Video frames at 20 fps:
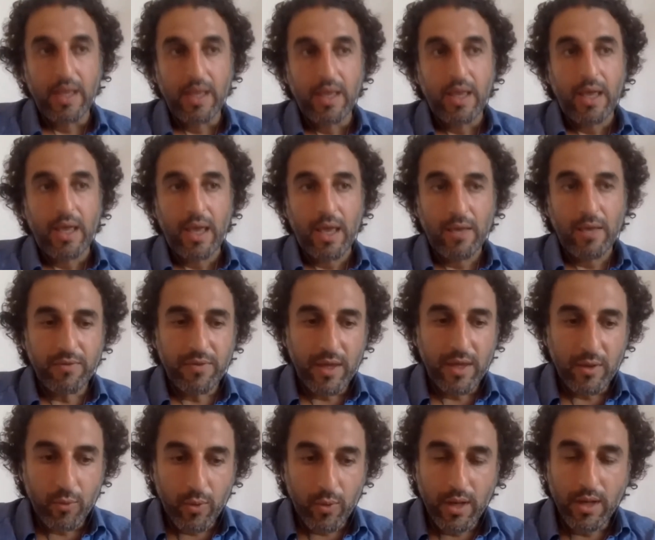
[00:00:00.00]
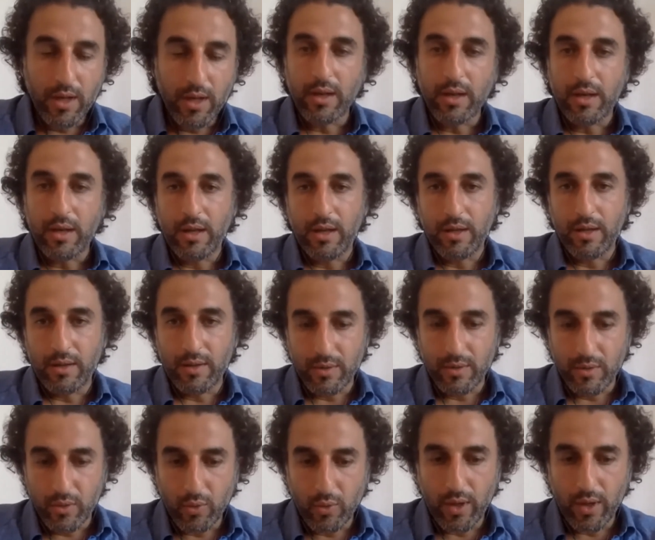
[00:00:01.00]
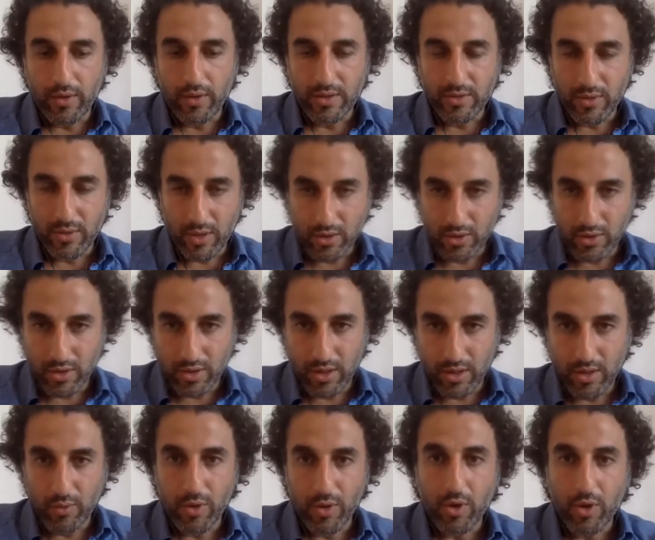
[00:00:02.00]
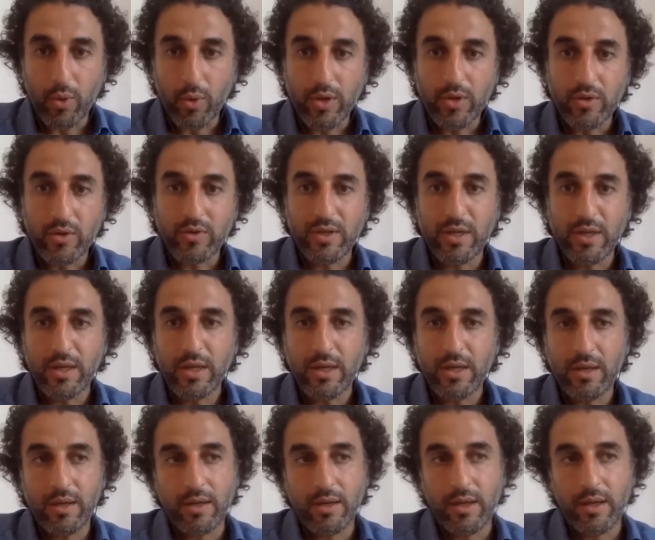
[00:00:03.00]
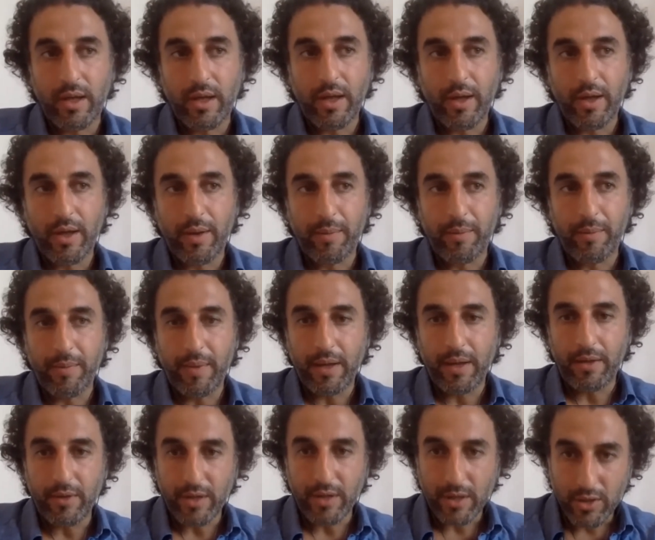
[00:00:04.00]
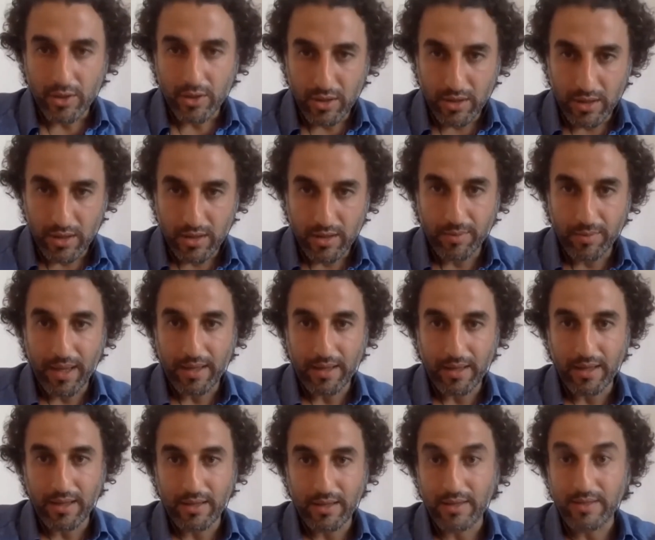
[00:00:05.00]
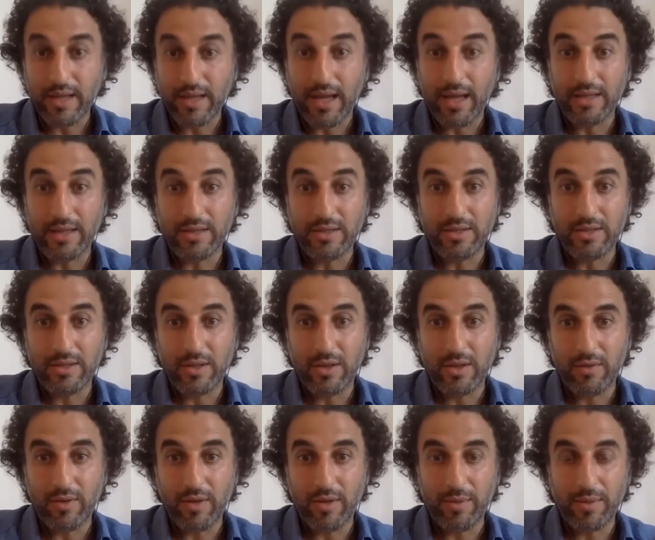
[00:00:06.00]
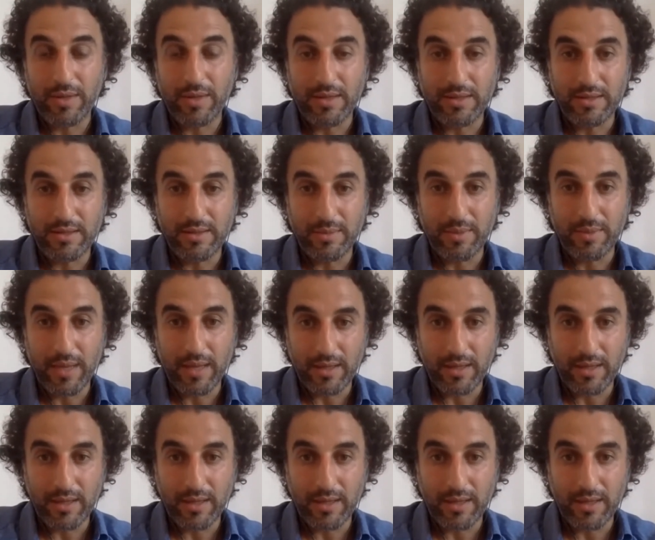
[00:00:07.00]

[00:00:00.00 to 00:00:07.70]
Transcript: If they will do a restructuring, we're going to see a reduction in the size of Lebanese banking